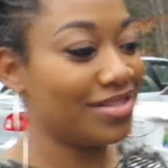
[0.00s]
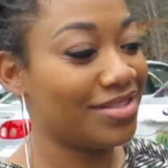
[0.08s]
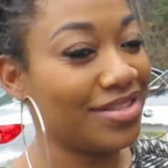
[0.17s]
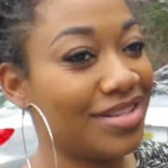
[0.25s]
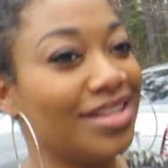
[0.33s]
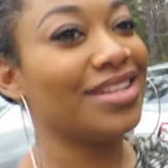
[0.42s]

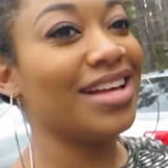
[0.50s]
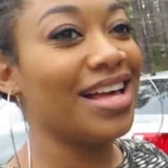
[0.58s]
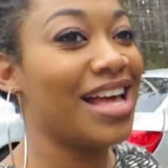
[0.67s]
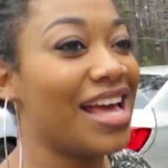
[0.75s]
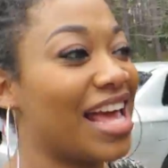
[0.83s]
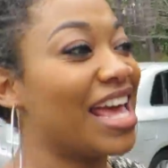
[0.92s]
Have a hoodie.
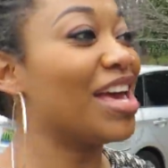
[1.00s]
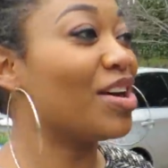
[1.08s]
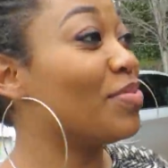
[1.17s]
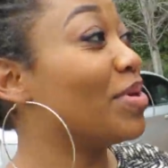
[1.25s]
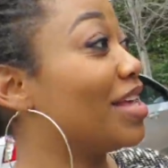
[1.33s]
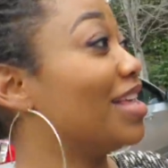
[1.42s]
And
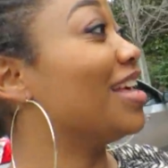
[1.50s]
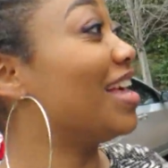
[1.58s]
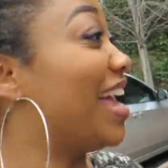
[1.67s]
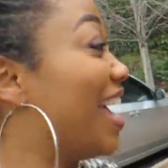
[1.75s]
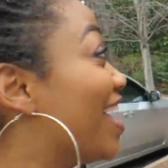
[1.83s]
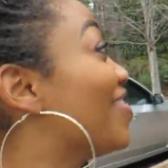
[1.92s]
he'll be
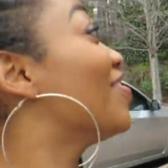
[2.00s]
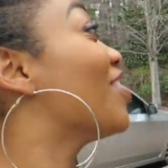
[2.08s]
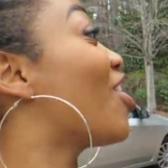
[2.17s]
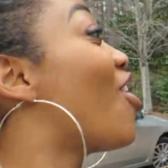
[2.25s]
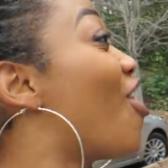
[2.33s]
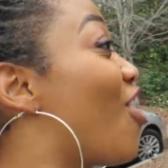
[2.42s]
in the
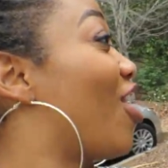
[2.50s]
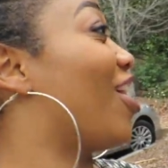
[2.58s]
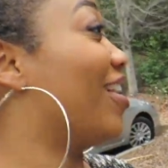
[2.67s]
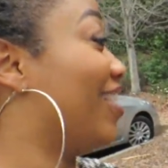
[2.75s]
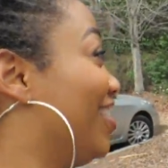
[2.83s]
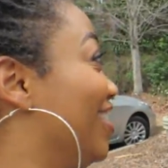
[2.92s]
car.
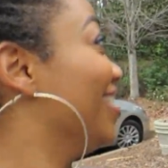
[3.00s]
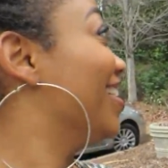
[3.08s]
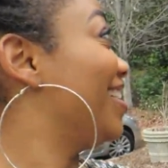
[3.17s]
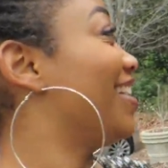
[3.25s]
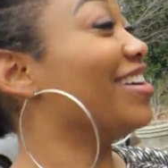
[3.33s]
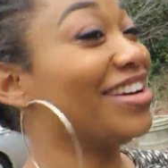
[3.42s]

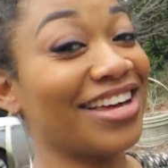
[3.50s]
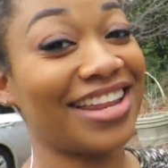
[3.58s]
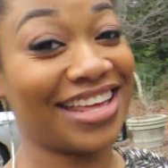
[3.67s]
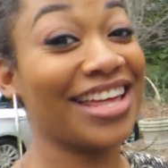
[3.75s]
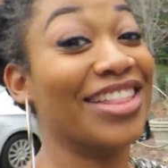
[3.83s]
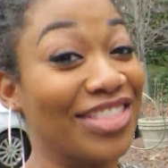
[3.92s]
A
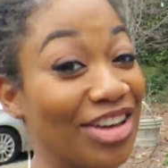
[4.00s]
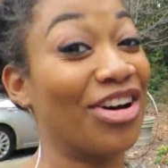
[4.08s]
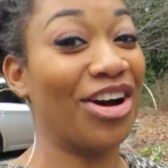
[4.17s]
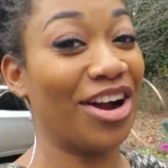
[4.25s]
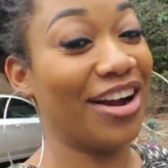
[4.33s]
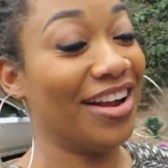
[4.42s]
hoodie in the
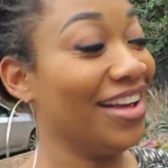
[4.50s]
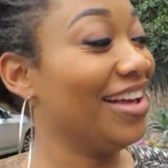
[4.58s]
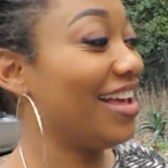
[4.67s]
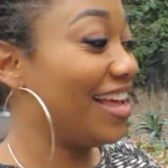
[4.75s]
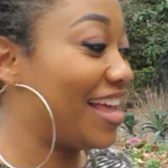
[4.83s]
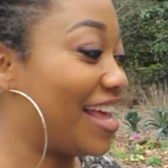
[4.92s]
car.
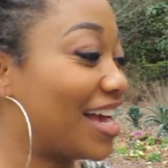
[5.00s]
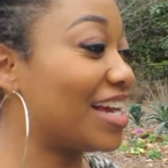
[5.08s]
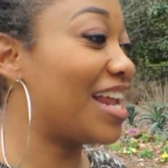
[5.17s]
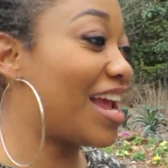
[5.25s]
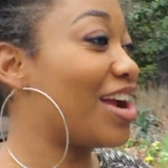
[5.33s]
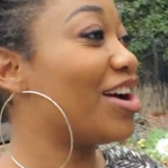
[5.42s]
And
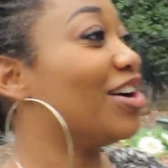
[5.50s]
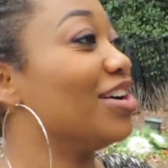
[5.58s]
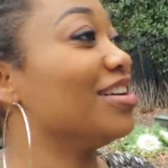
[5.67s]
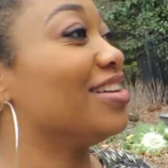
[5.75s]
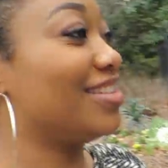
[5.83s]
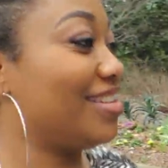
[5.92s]

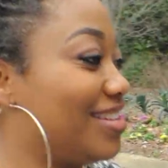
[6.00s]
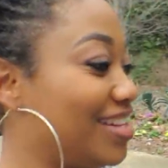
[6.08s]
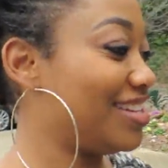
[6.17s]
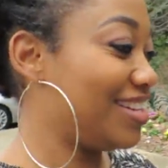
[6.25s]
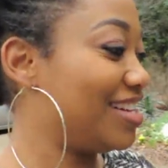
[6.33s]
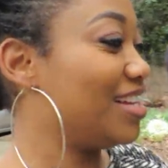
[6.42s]
Kadera.
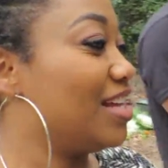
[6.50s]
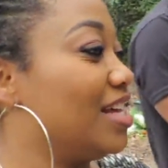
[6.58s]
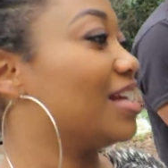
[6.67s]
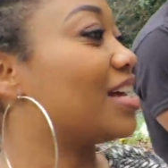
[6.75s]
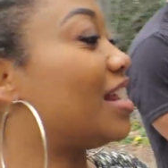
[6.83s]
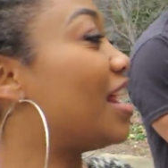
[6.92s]

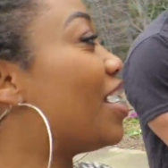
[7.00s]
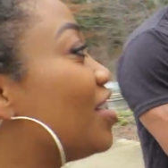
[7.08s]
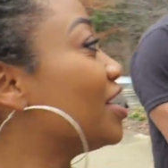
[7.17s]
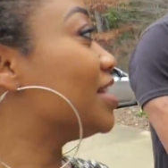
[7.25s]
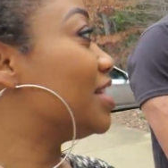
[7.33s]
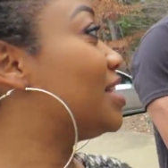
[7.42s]

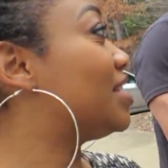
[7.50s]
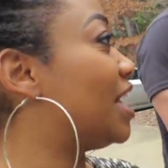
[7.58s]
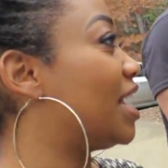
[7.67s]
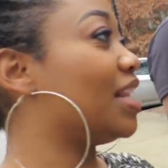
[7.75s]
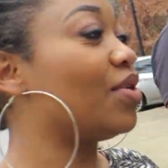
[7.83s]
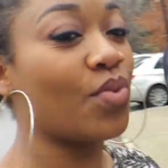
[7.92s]
Kadera is the
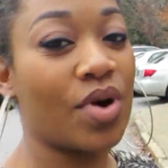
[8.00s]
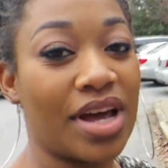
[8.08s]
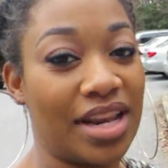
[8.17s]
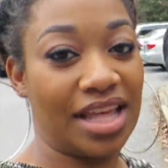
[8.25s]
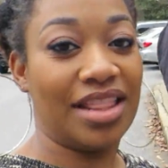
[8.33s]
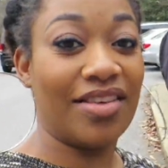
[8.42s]
sickly
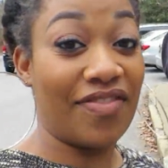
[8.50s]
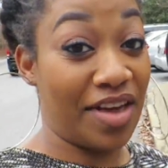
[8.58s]
one in the